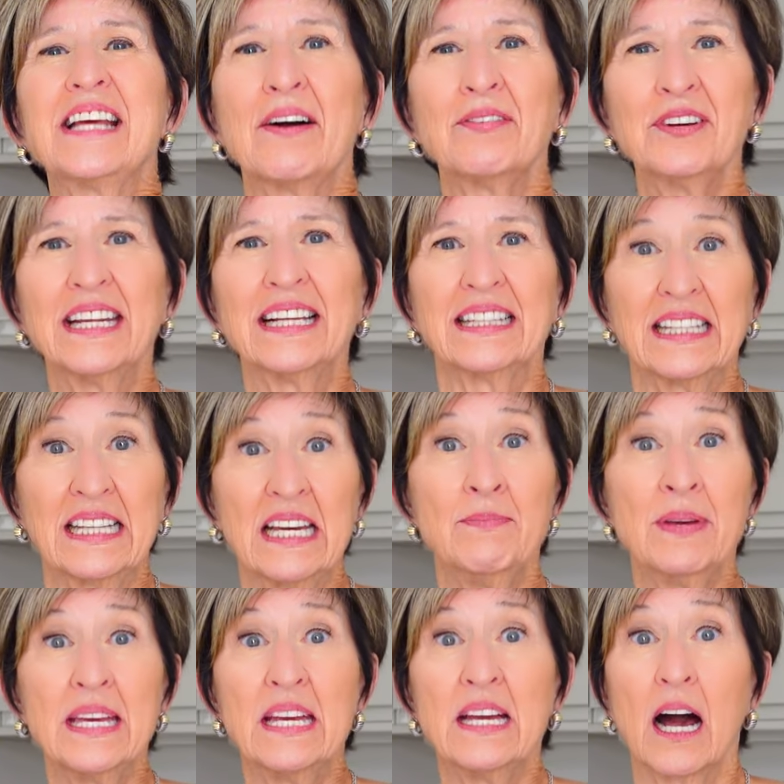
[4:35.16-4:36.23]
definitely
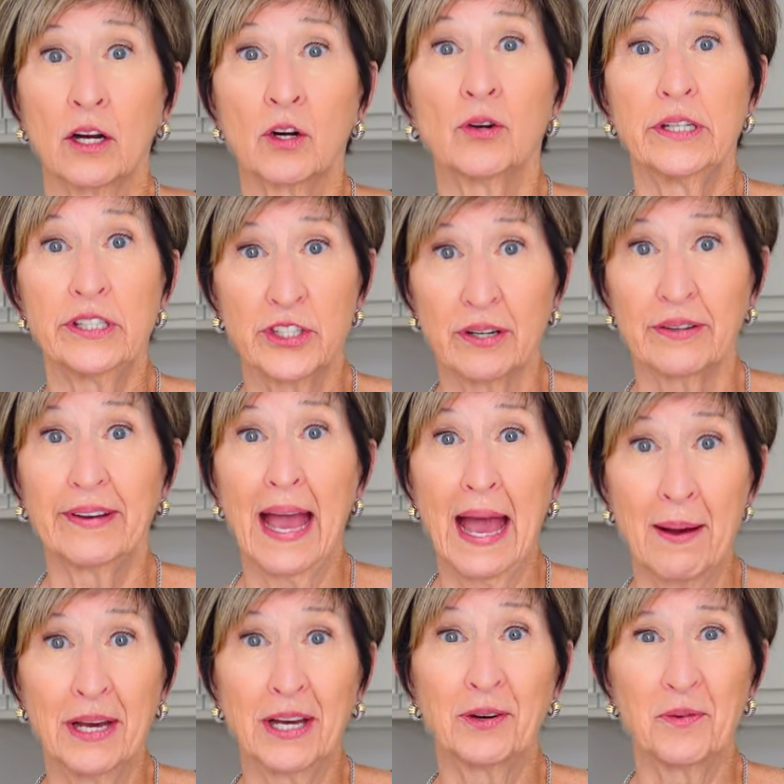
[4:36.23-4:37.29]
be a creature of
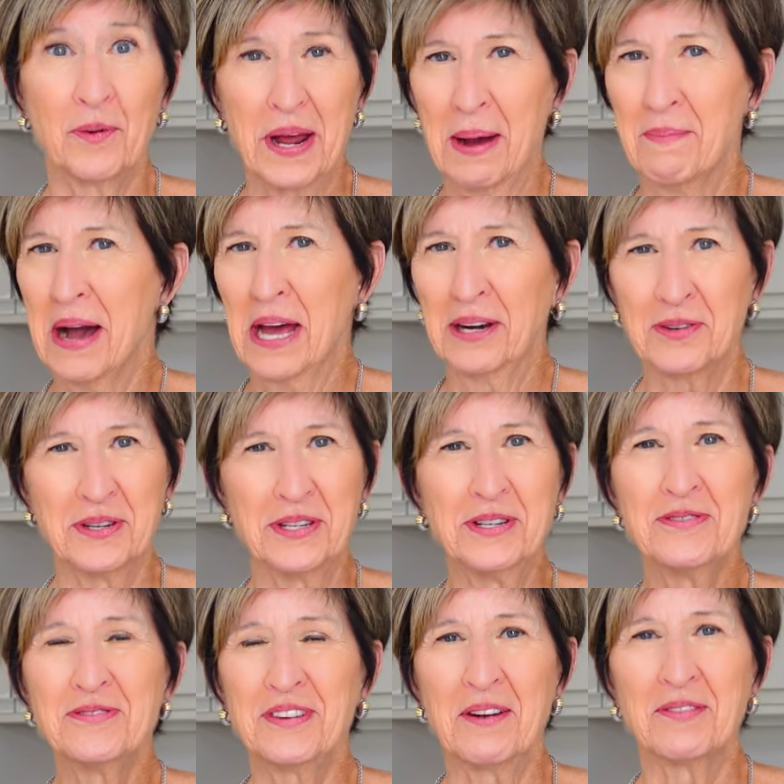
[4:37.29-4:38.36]
habit when I'm onto a
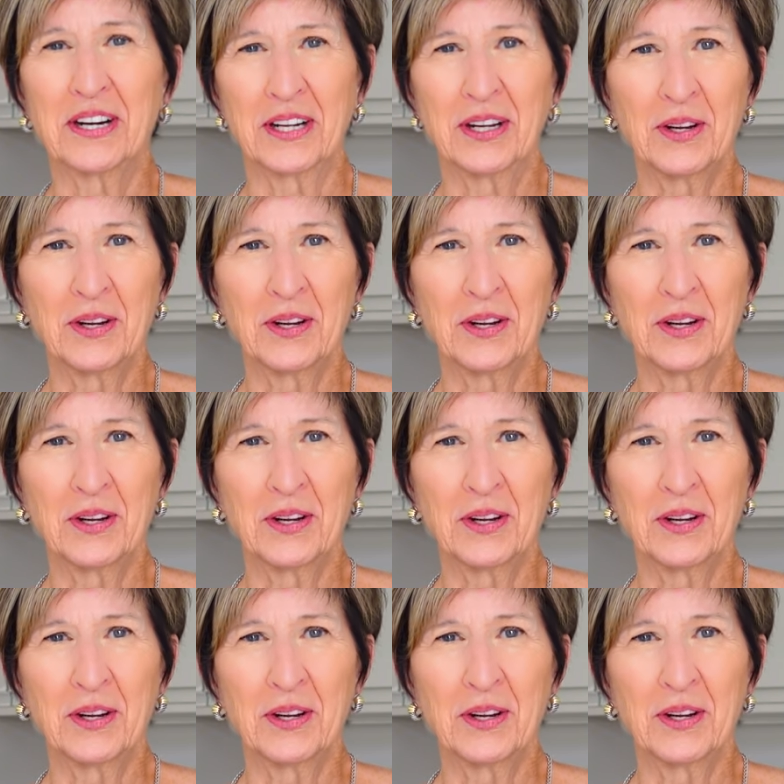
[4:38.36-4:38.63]
new favorite